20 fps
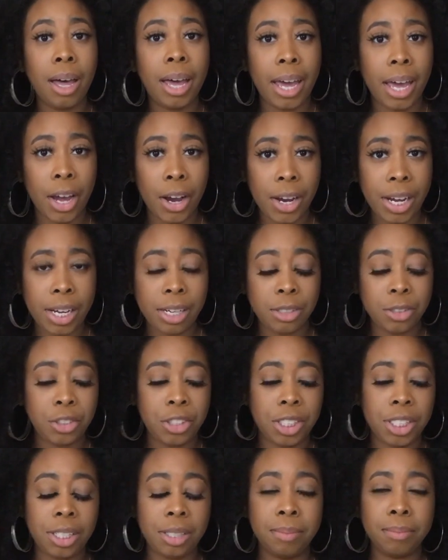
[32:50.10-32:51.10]
Air
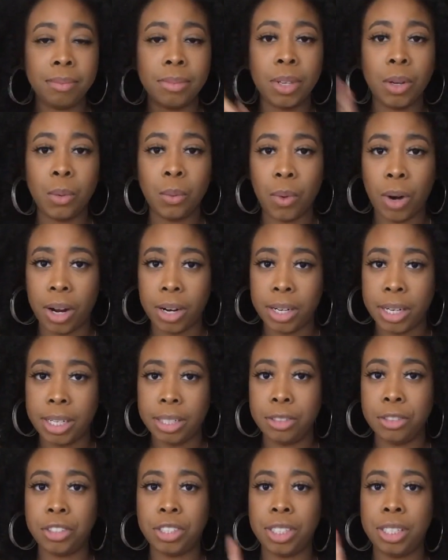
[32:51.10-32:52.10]
energy, water
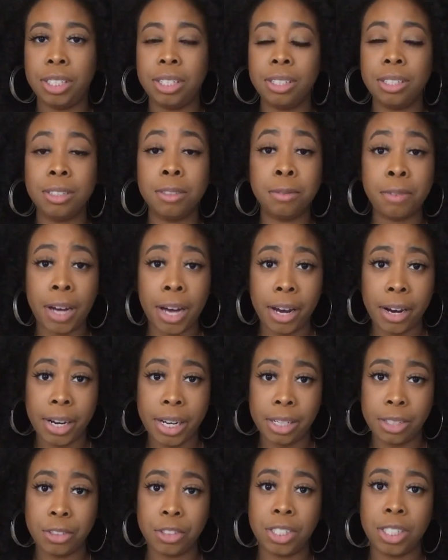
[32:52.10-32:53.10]
energy, fire
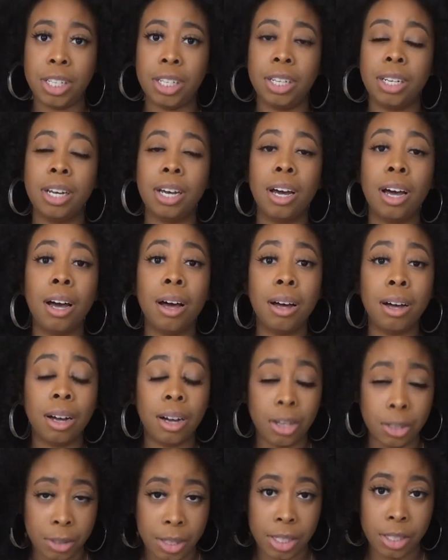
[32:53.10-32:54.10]
energy,
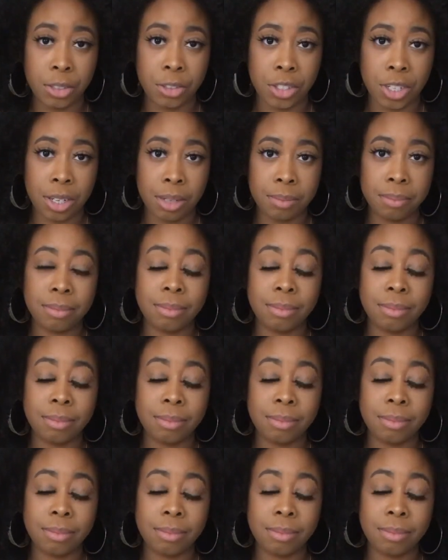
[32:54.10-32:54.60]
earth energy.